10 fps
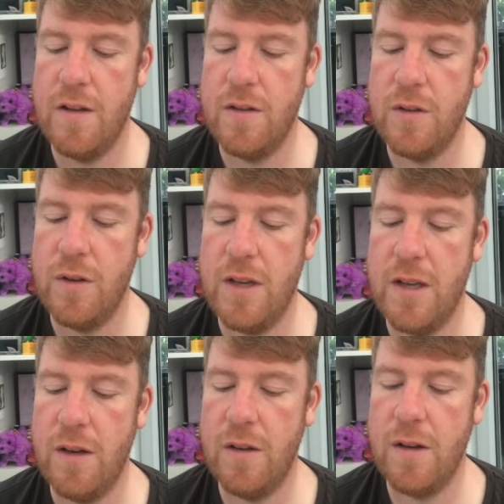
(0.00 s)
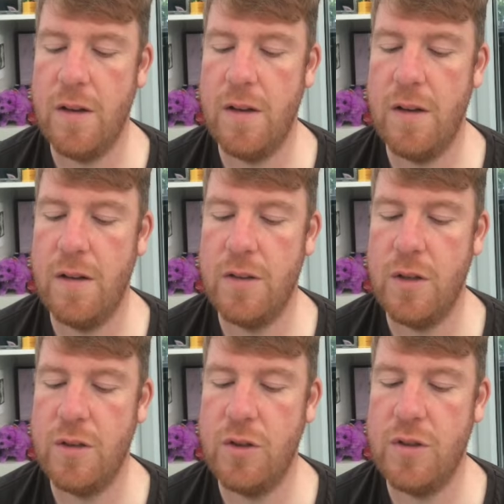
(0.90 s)
So here, look,
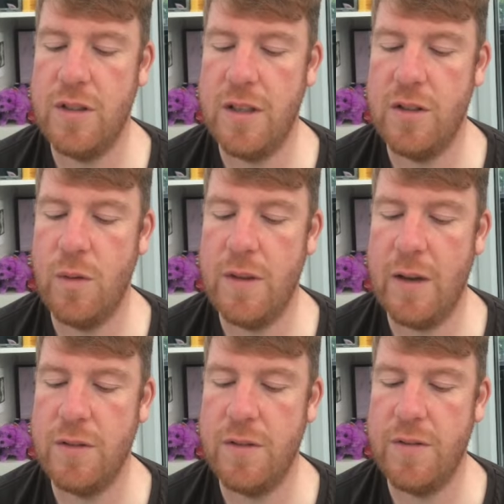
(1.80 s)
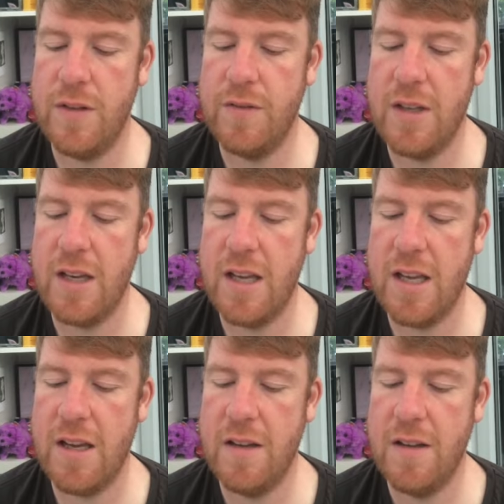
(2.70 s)
it should say 2015 here,